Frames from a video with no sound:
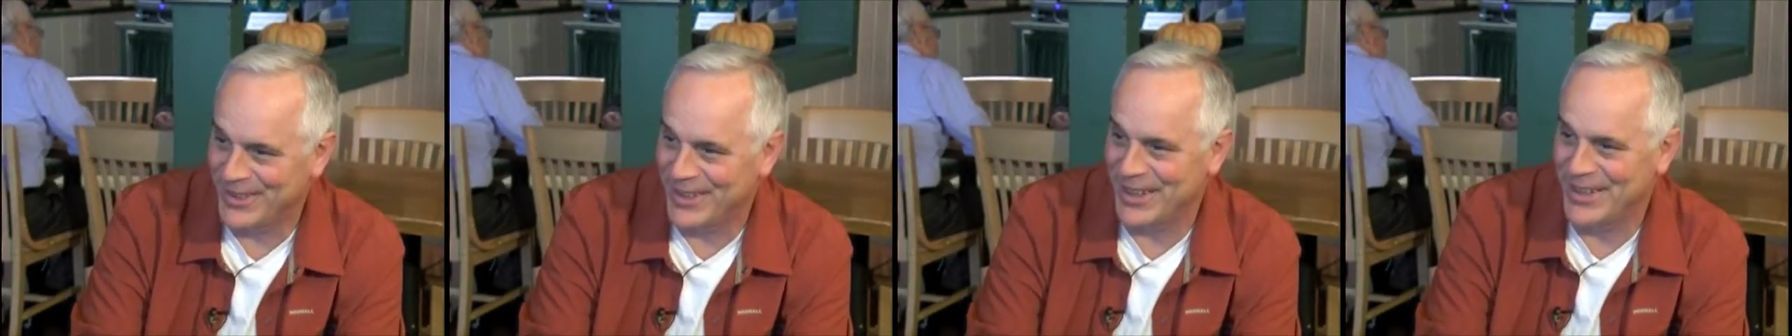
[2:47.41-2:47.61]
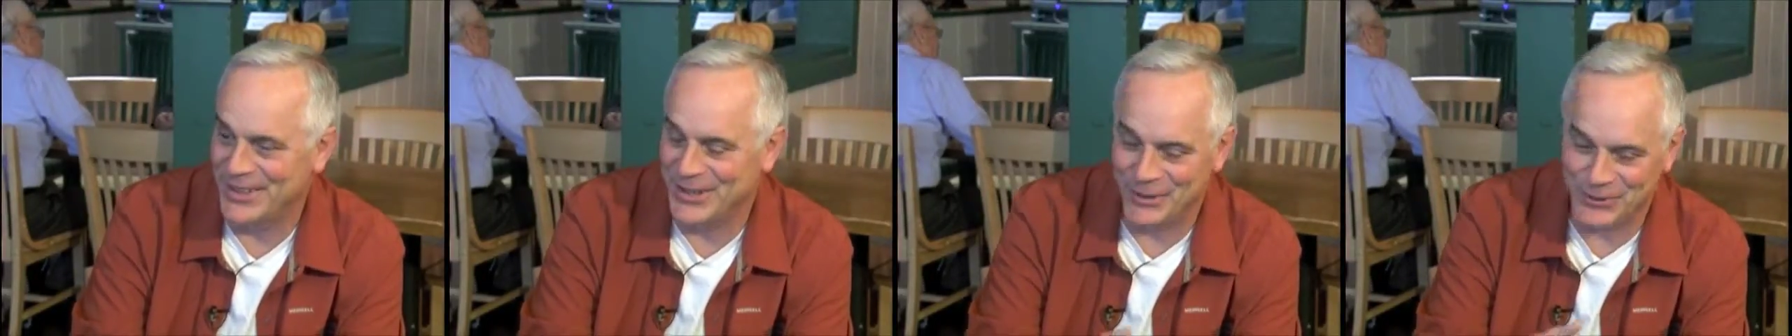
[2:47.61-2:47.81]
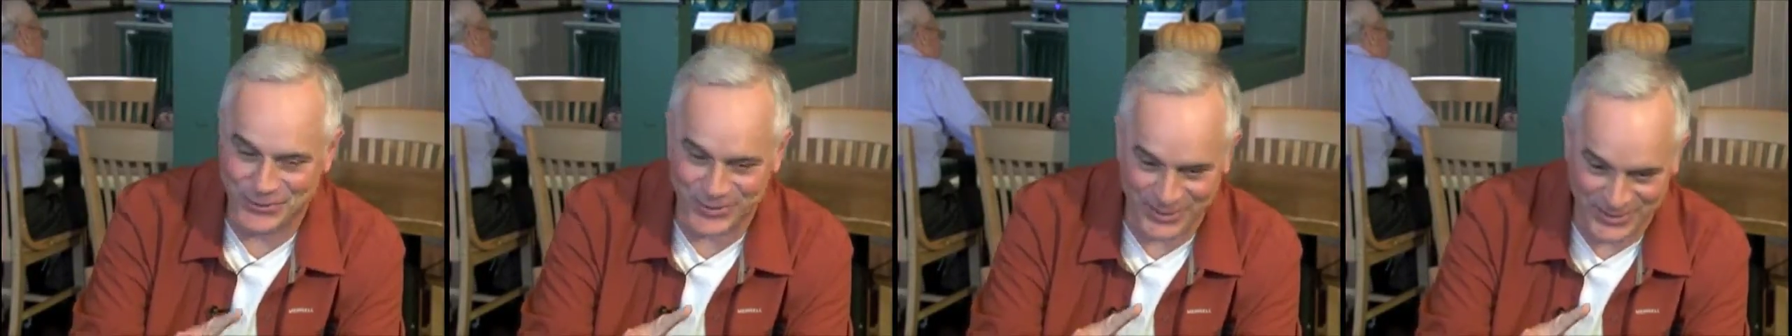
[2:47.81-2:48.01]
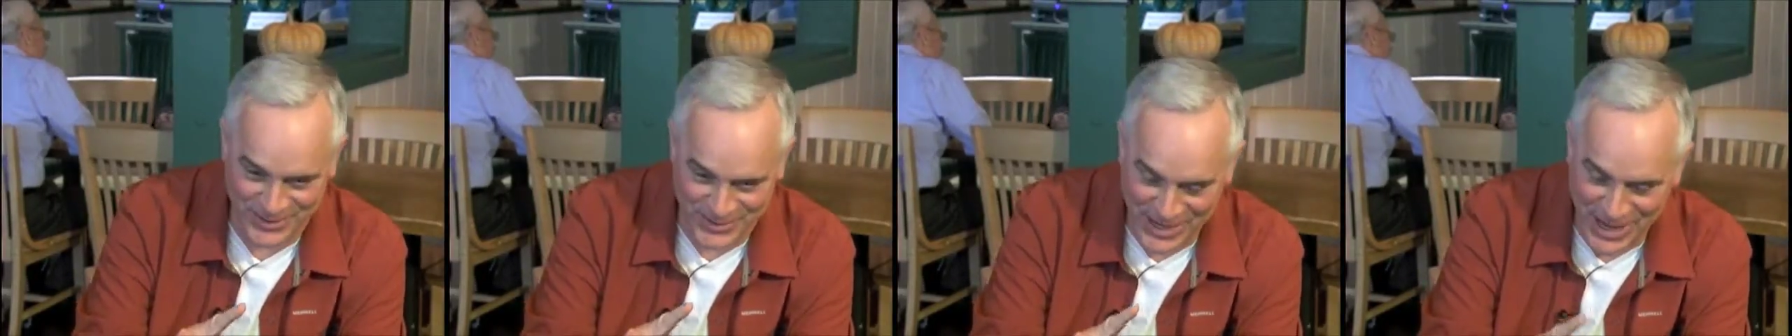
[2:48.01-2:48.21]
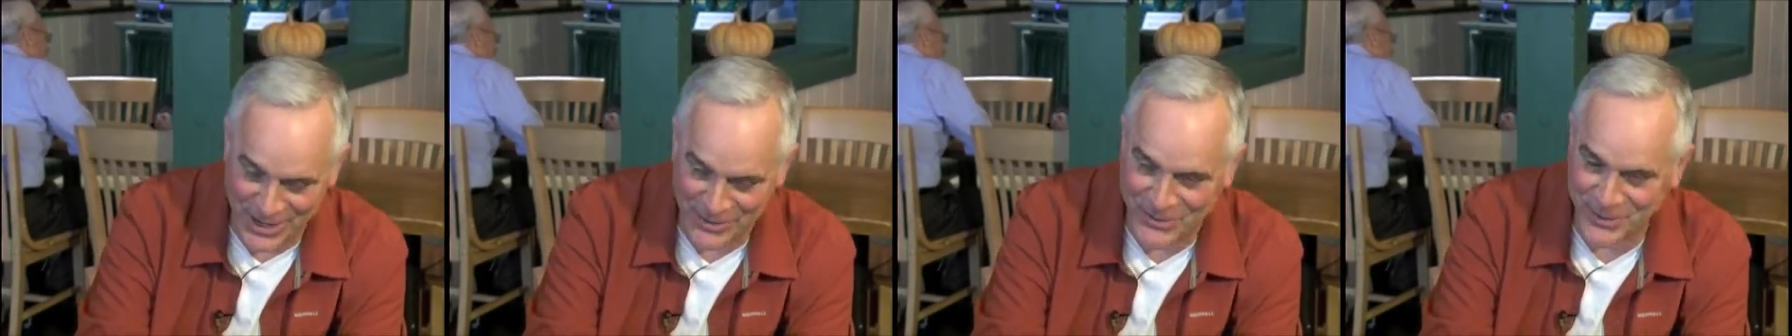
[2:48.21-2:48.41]
and there's a
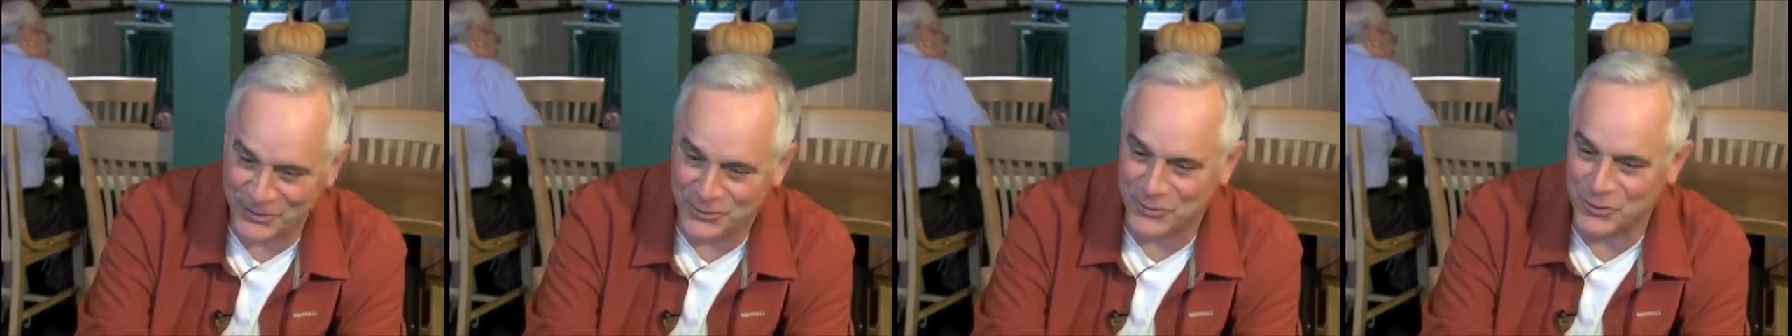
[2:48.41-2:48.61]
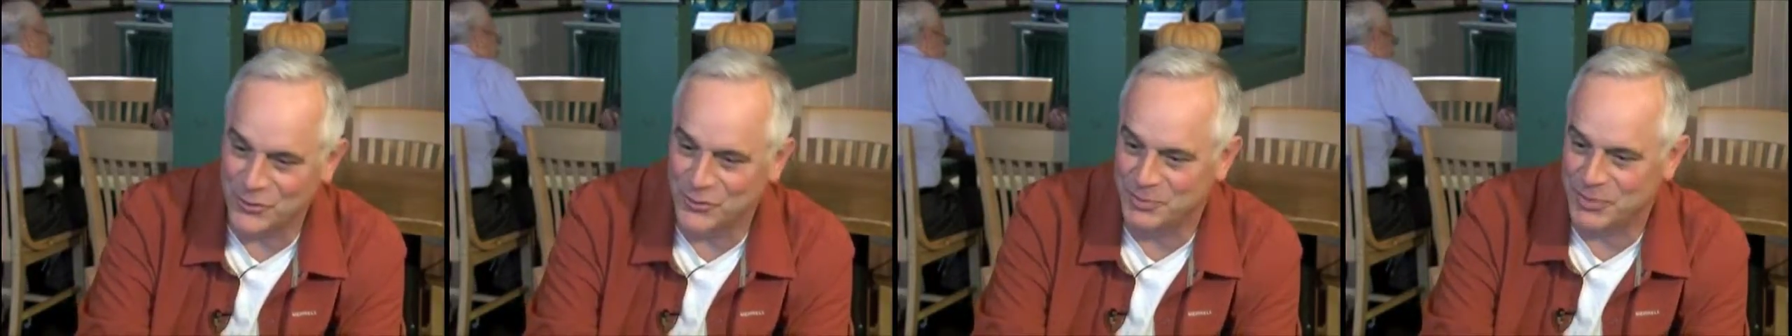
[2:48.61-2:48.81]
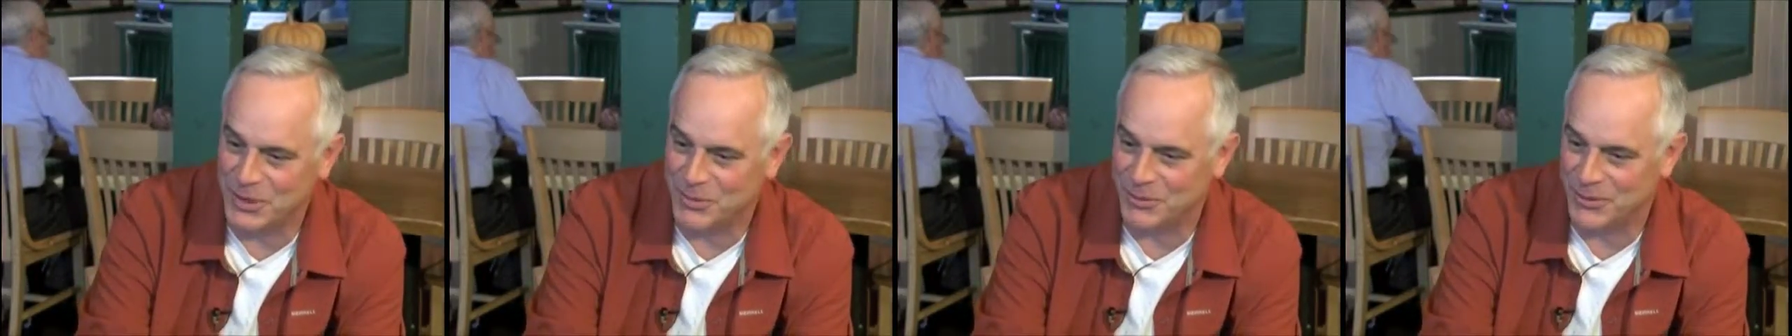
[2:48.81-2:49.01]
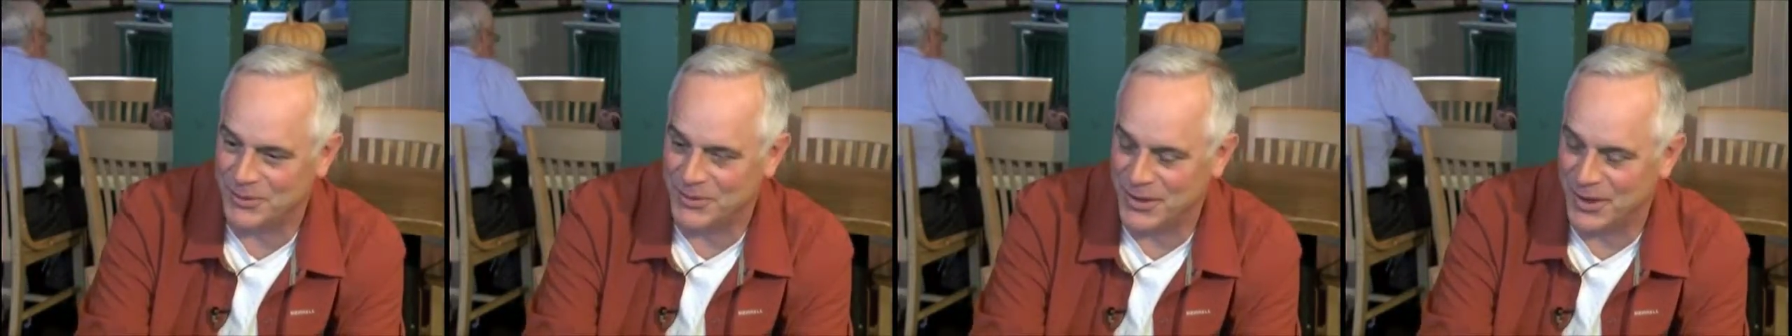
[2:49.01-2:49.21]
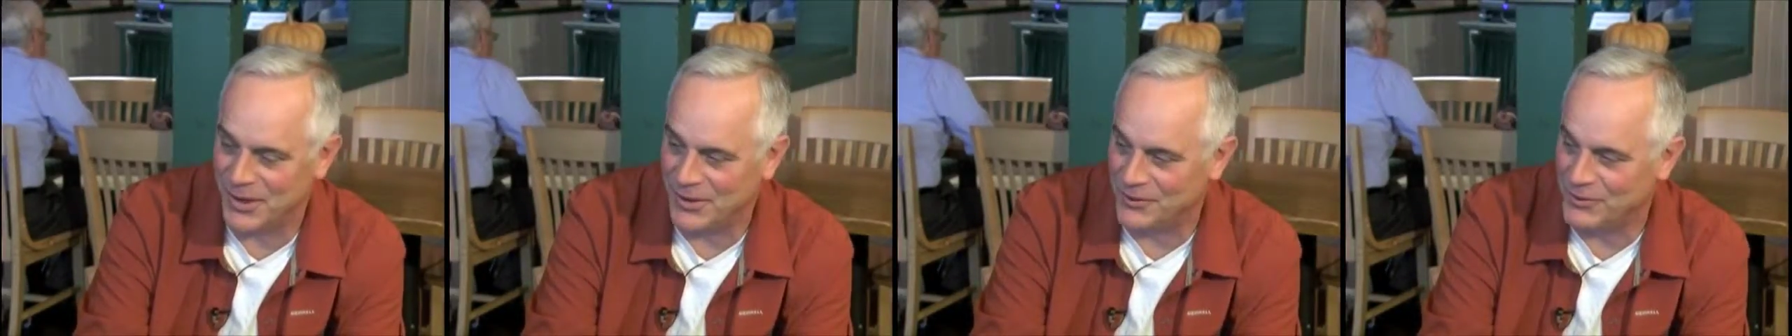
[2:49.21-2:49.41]
lot of things a newspaper
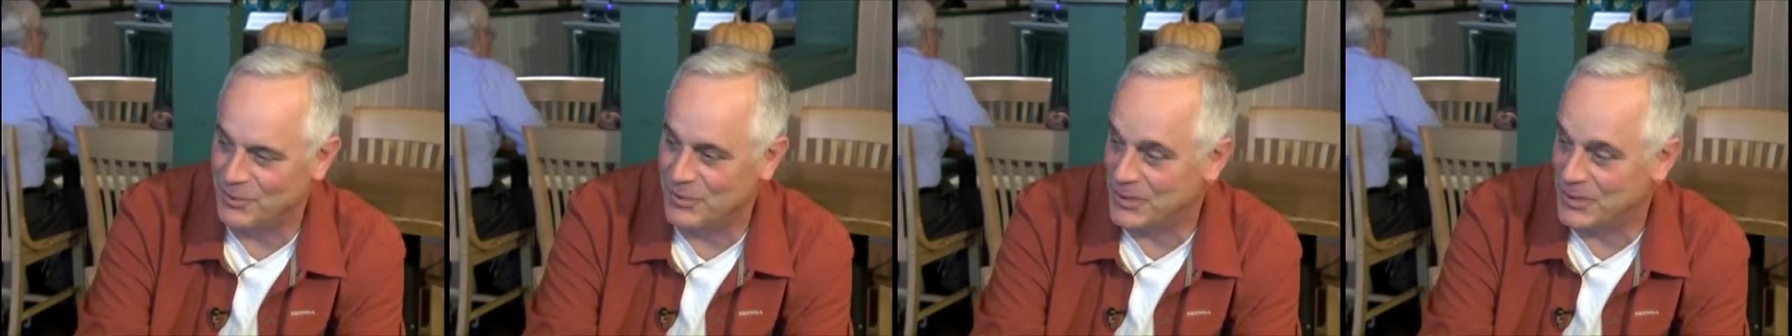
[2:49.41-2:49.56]
does,